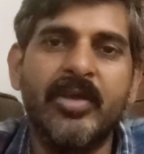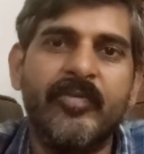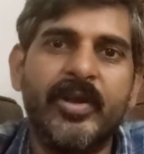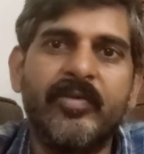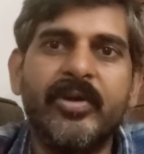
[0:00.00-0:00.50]

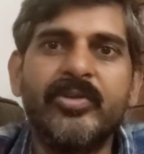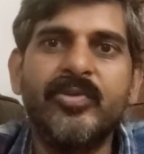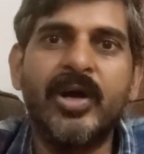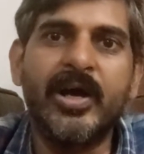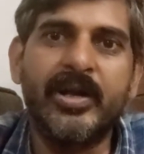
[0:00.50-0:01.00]
Whenever you
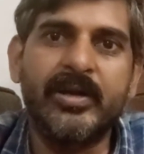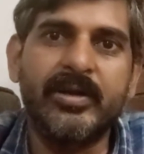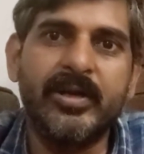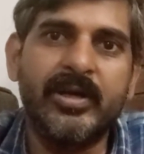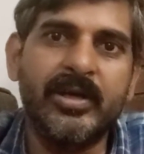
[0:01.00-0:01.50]

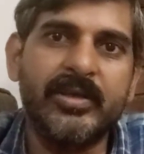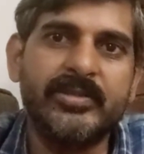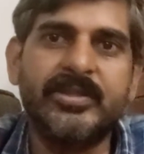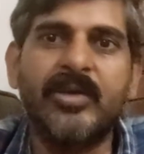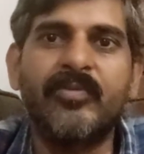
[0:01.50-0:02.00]
are
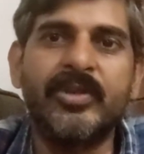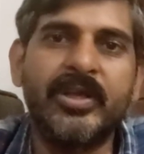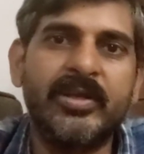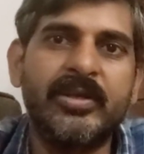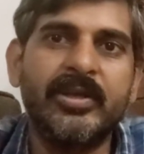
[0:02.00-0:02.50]
stuck with
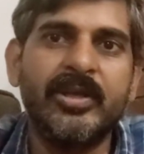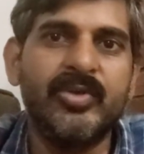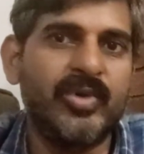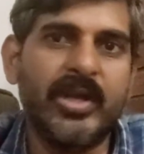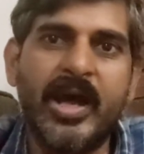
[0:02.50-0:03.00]
it,
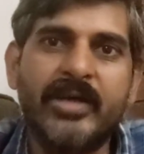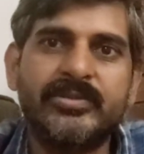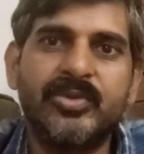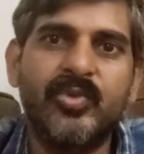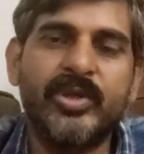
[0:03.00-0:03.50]
you can
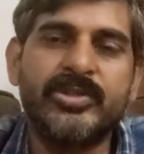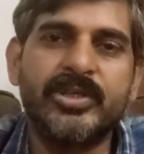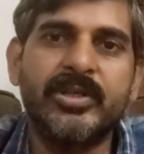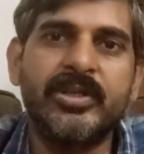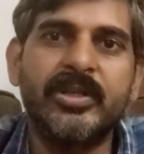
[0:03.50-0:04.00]
ask the
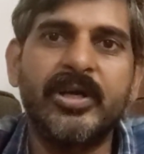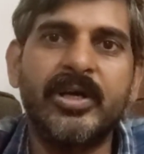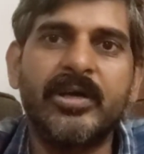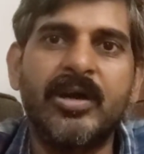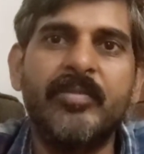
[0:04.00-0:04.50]
question in
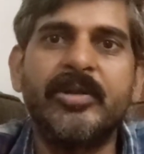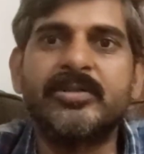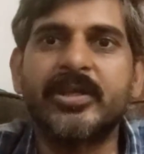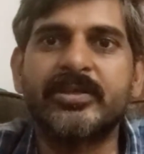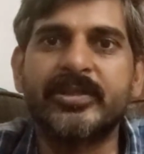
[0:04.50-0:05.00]
the
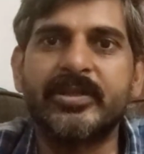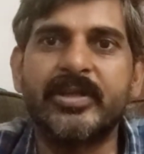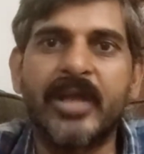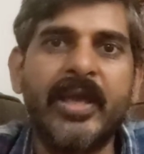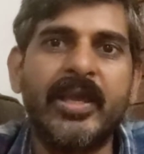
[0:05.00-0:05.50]
comment section
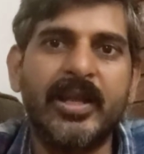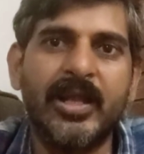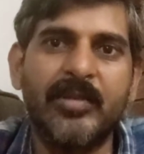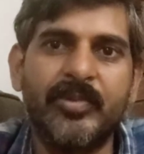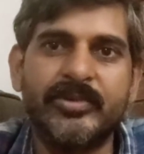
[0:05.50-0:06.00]
and I can
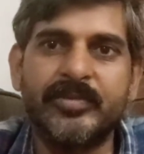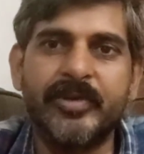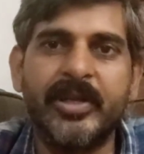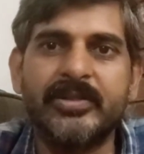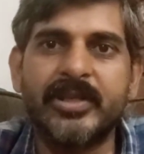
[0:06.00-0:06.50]
help, or
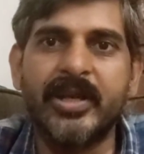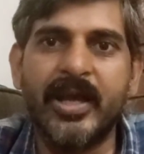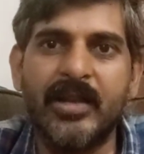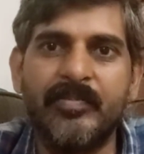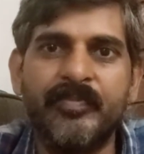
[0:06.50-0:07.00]
someone else can
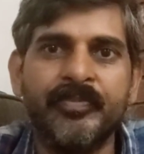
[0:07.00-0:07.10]
help,